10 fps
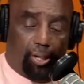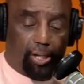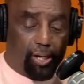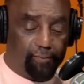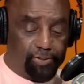
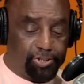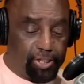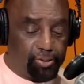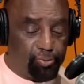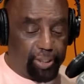
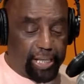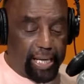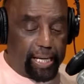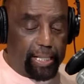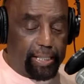conversation with
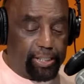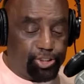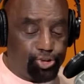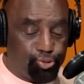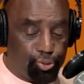
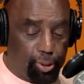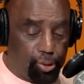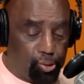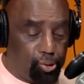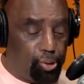Kaylee
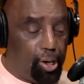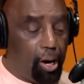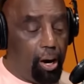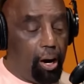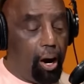Triller
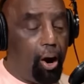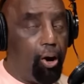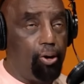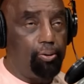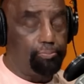
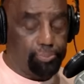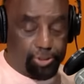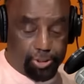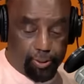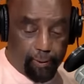
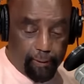Harms.